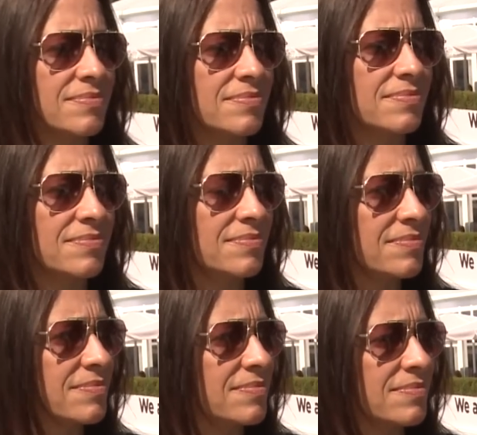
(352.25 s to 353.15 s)

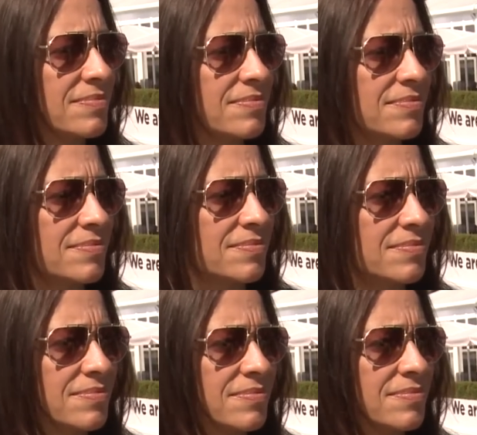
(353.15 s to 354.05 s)

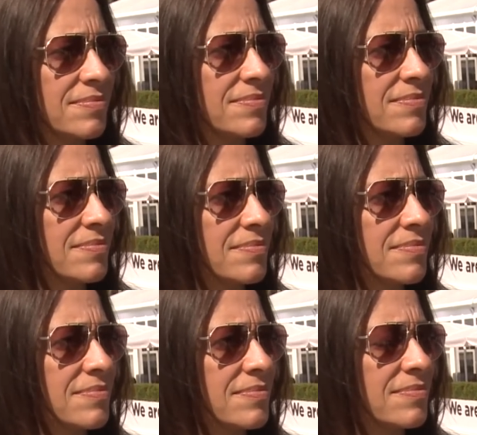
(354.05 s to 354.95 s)

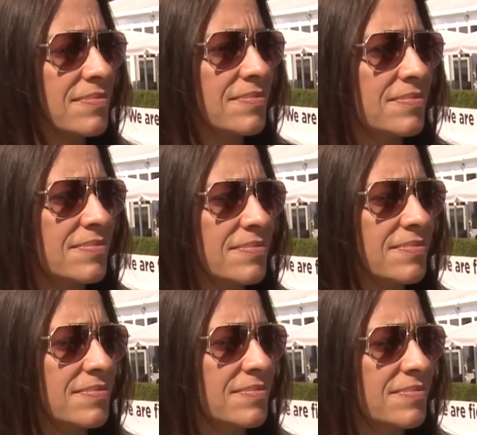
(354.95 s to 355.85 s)

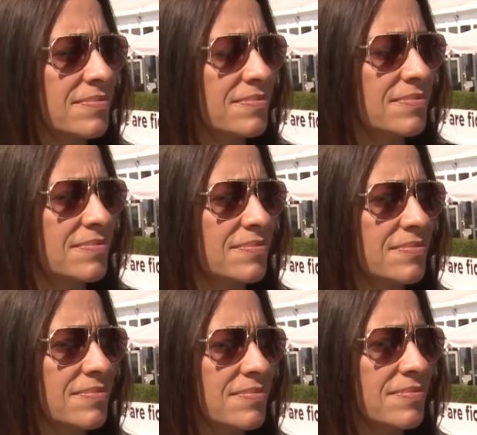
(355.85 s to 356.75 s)

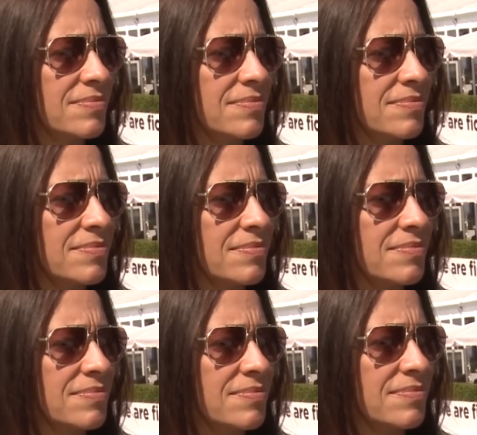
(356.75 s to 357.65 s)

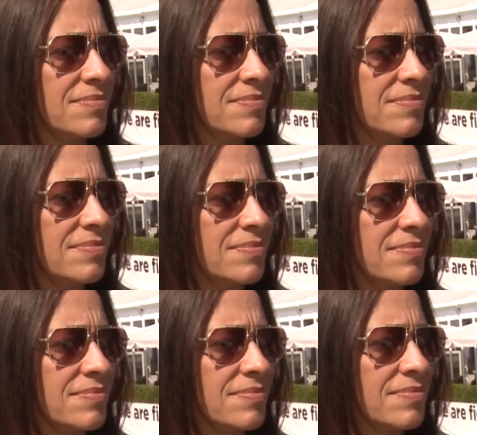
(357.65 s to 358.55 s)

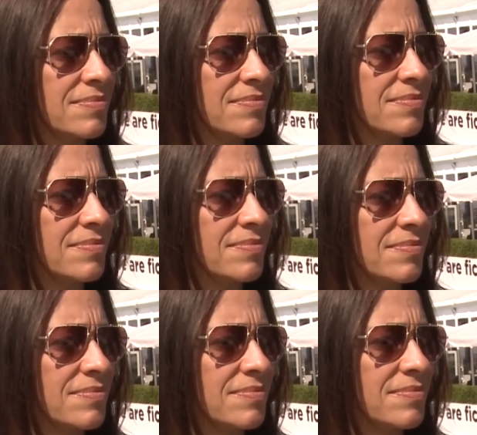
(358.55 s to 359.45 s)

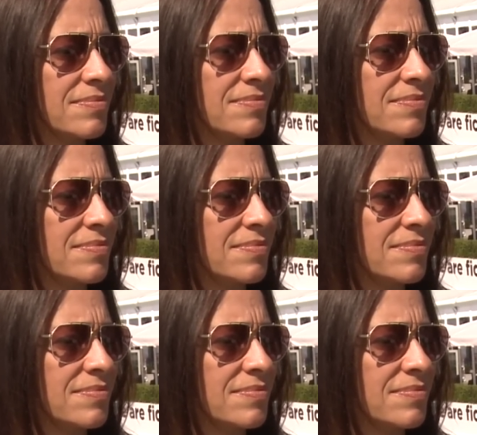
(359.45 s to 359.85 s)
(silent)